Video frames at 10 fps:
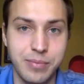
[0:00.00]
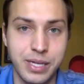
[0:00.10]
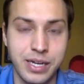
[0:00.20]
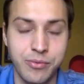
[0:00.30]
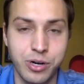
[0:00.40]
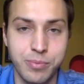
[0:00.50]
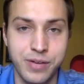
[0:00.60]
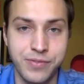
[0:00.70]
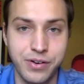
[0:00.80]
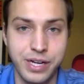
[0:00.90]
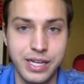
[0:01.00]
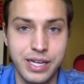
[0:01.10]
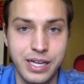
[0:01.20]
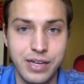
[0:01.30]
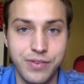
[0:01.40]
And, and one of my very,
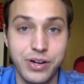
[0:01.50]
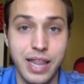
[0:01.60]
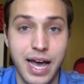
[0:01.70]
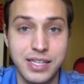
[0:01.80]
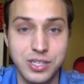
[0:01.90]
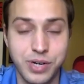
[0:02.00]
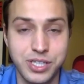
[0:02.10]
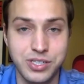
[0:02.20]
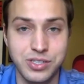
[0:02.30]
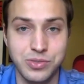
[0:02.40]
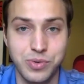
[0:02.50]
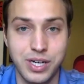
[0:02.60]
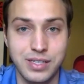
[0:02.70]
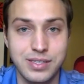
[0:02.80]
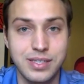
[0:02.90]
very last questions
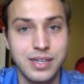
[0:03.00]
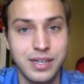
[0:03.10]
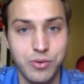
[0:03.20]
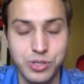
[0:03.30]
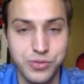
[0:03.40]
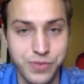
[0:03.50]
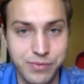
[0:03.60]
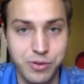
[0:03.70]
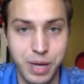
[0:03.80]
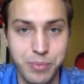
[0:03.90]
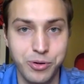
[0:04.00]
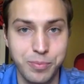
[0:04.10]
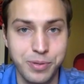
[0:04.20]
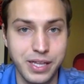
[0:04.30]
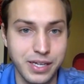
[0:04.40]
was, what's your favorite memory
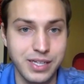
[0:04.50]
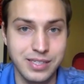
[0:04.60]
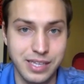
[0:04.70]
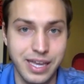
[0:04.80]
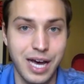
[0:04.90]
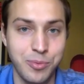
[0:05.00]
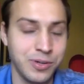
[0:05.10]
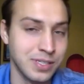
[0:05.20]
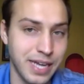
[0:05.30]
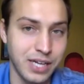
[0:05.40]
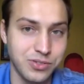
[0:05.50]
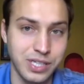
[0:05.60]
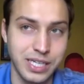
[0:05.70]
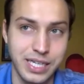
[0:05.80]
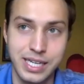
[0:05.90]
playing against the Cowboys naturally?